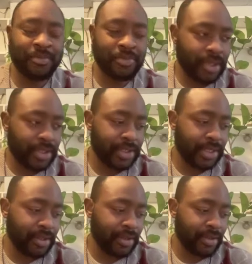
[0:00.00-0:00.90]
Pretty
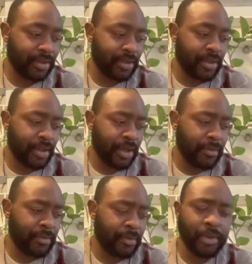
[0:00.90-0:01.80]
exciting.
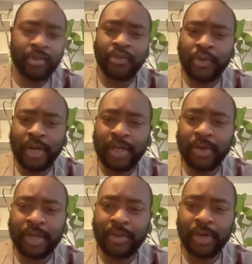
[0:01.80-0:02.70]
So
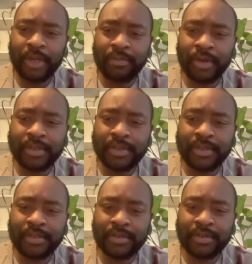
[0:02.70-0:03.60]
why Boston?